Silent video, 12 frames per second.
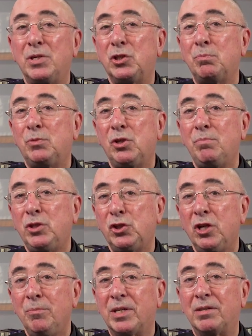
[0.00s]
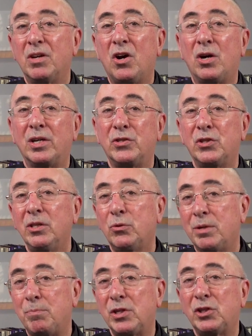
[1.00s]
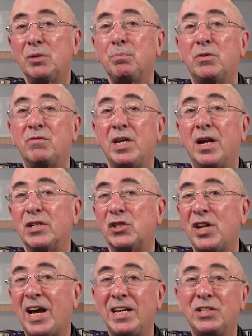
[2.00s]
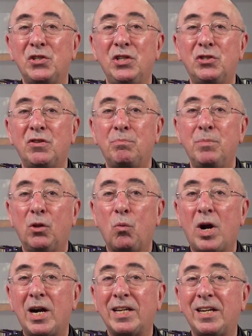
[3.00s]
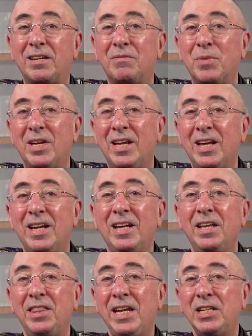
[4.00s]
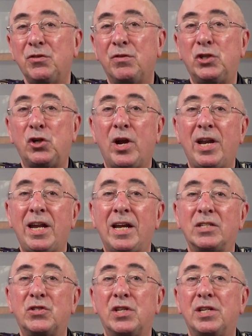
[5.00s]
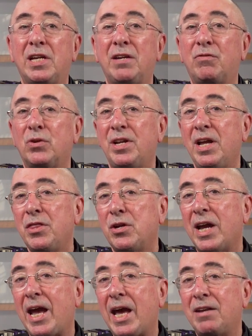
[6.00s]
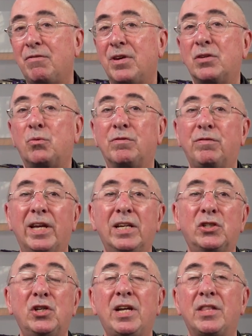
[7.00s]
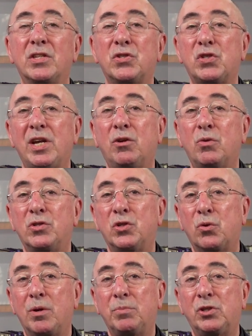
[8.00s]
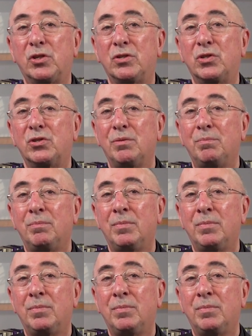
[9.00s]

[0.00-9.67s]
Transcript: Bishop Jim Schuerman, Auxiliary Bishop of the Archdiocese of Milwaukee. Thanks for joining us today for another Advent reflection on the sacred scriptures.